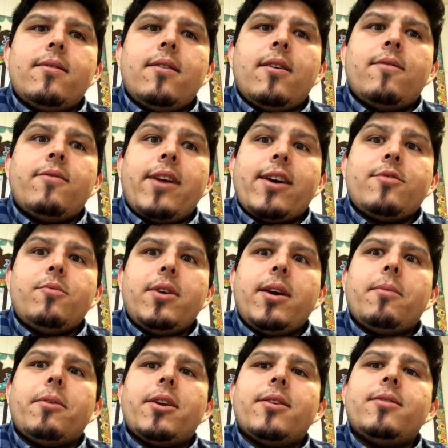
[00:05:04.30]
of next week, I'm
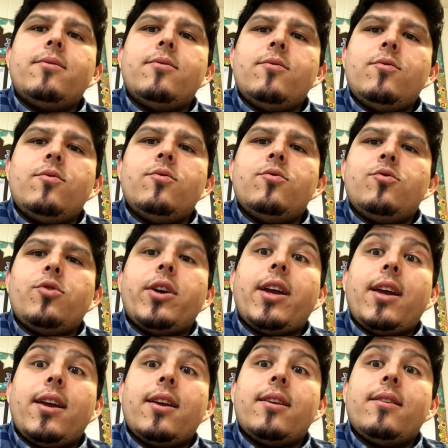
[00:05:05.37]
going to drink
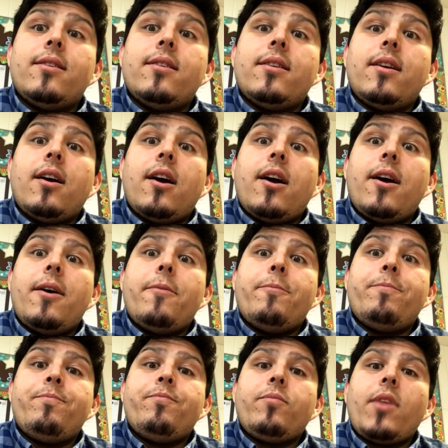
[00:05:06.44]
it
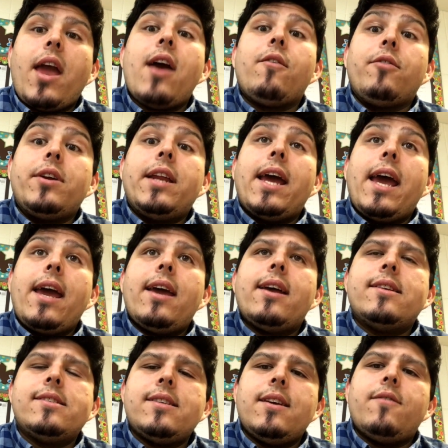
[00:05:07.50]
every day
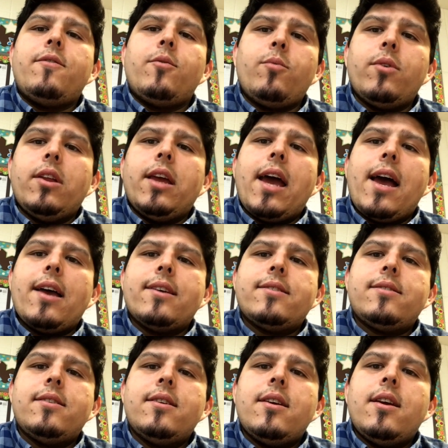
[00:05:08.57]
and see if it really
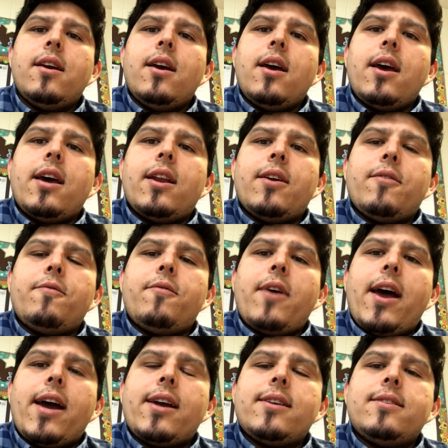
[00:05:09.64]
has an
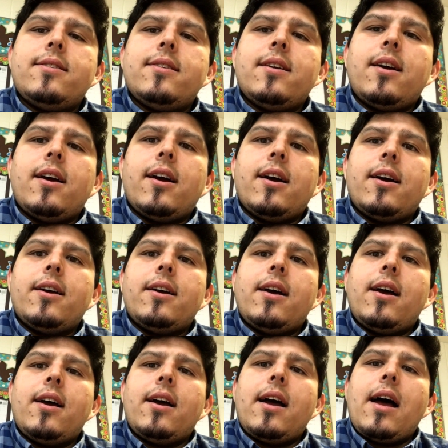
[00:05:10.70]
effect
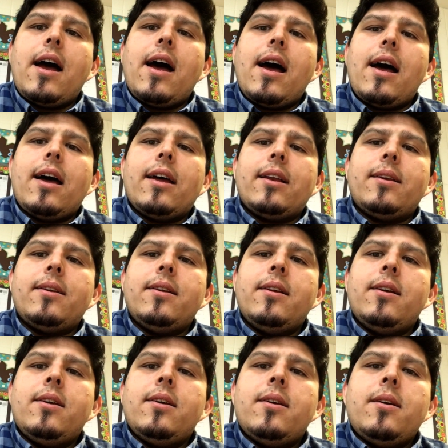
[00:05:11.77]
on
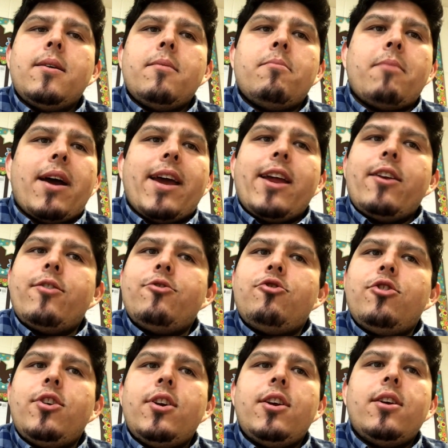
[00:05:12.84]
my
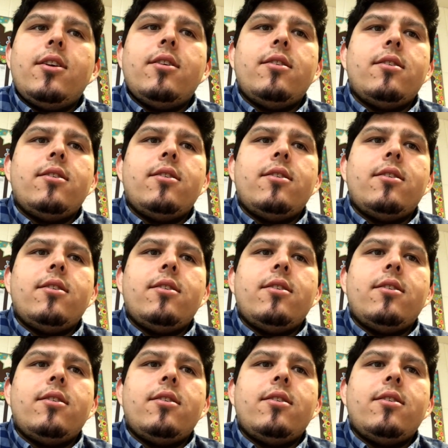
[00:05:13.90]
energy